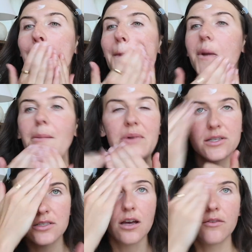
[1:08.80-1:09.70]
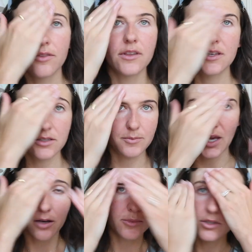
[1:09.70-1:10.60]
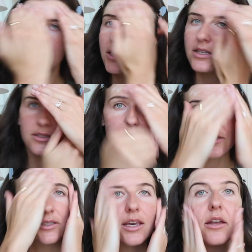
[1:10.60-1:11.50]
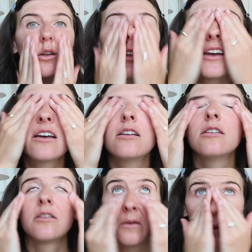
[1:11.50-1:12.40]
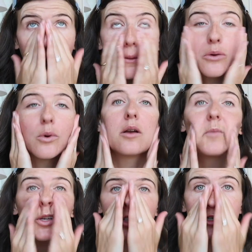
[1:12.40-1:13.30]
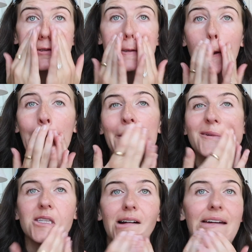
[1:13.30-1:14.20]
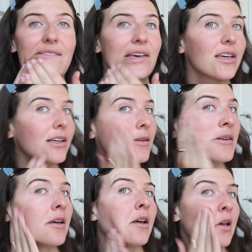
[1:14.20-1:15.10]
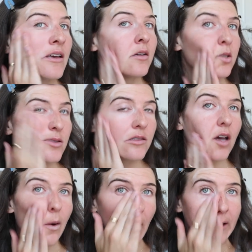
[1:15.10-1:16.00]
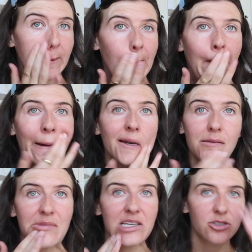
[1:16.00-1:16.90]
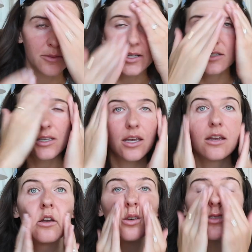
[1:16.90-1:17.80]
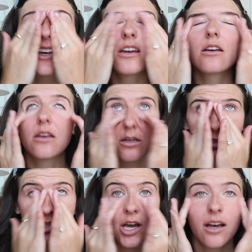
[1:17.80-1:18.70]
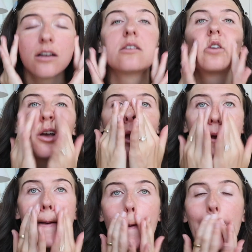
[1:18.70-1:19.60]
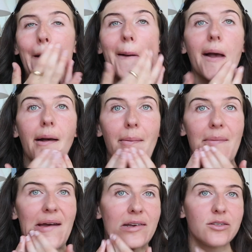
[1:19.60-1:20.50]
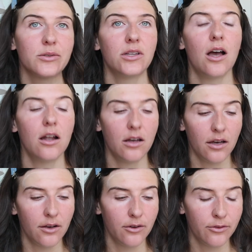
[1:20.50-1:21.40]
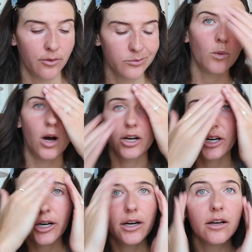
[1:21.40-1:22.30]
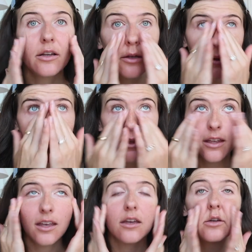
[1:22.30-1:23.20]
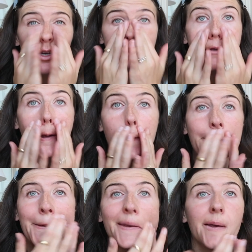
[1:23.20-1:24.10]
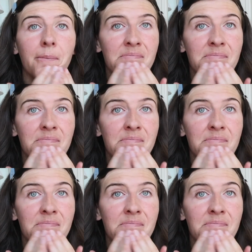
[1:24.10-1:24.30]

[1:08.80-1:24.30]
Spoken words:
purpose of this makeup look is the skin. Like you want to make sure your skin is thriving. So I do a lot to make sure my skin is like in check. I do a lot of water and I eat healthy.